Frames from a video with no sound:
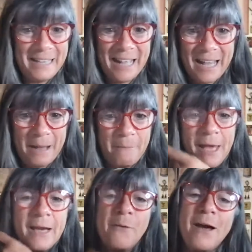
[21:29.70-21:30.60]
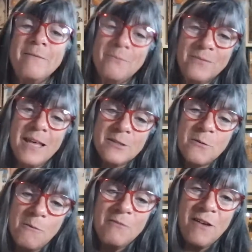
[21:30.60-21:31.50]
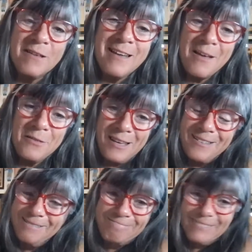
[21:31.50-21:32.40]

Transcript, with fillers: anyway, that's when we found out that